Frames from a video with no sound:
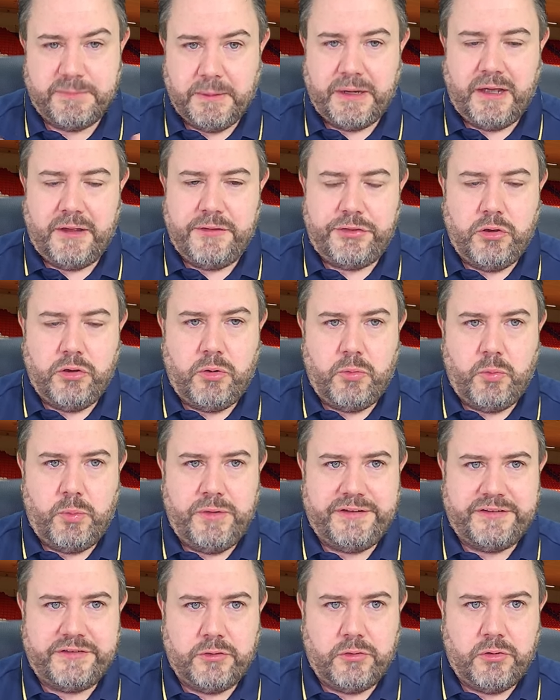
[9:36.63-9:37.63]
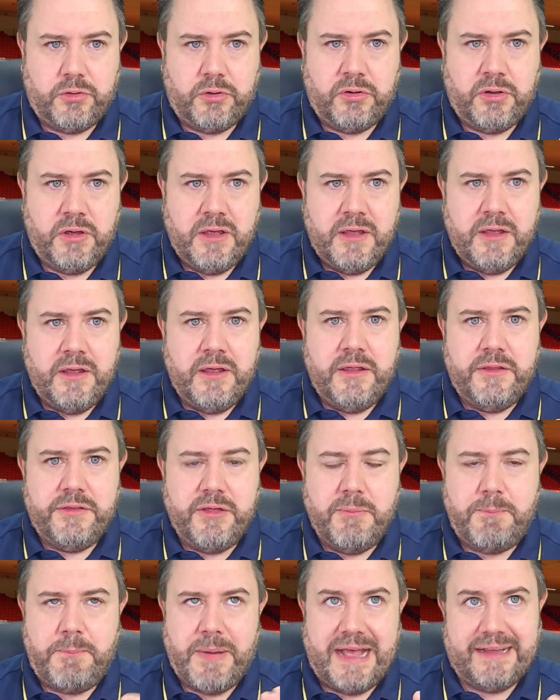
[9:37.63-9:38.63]
But I thought we saw
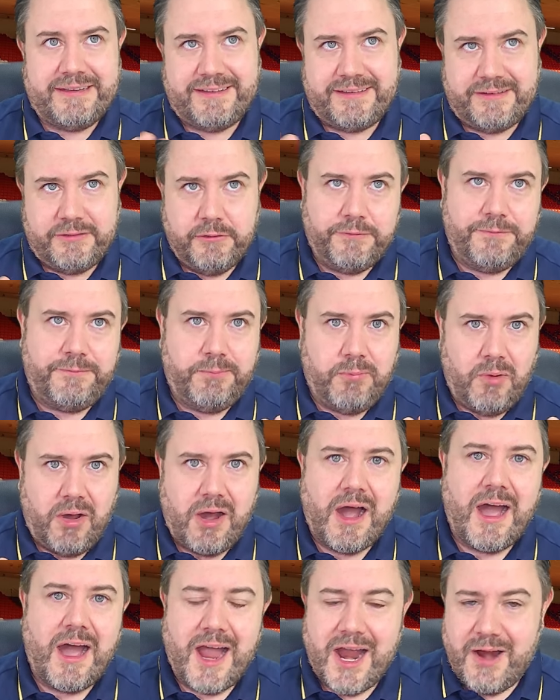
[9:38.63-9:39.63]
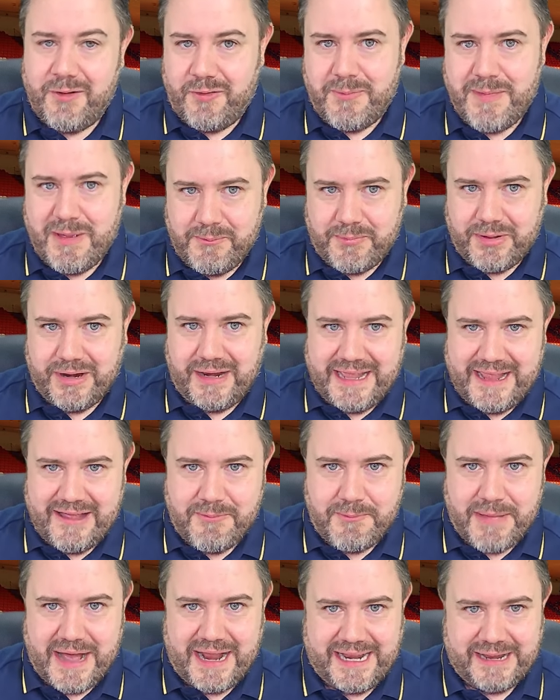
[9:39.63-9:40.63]
the best of what I remember
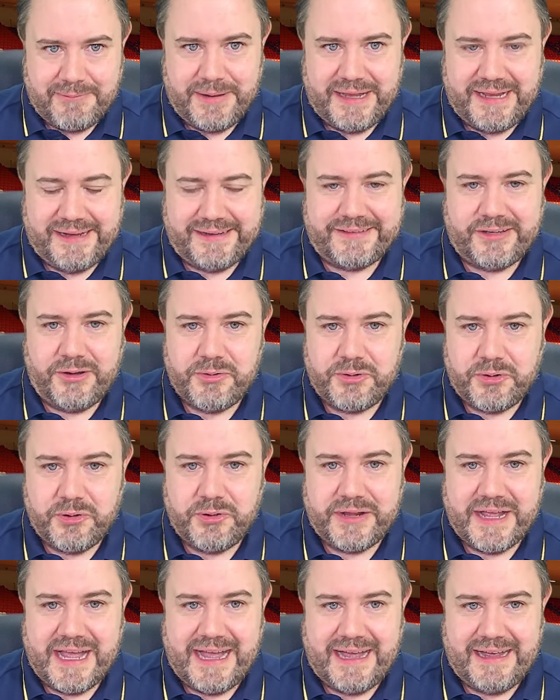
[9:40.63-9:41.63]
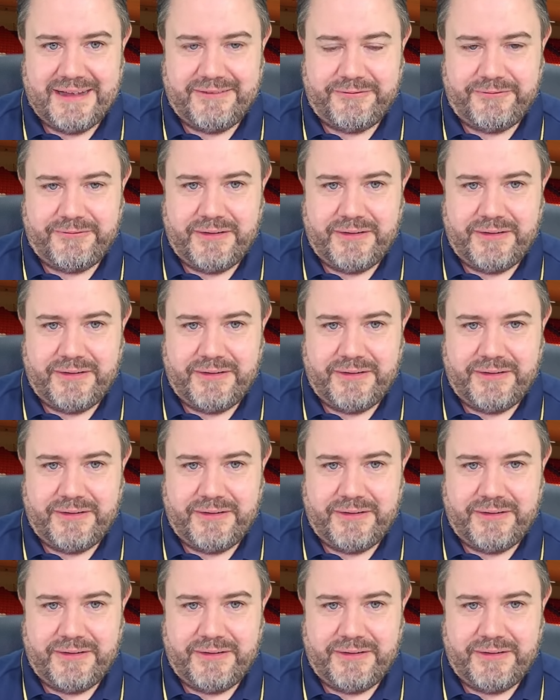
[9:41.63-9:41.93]
Liam Manning being so good at